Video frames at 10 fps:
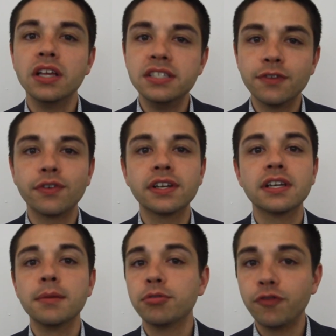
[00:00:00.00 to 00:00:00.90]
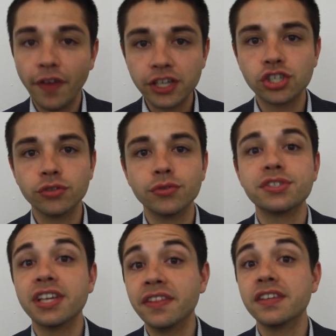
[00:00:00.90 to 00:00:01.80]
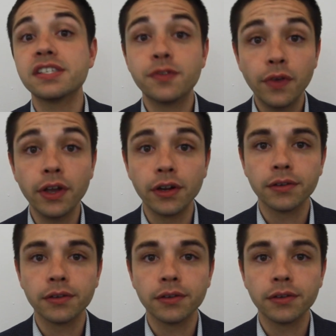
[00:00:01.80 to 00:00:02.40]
different professionals in this sphere.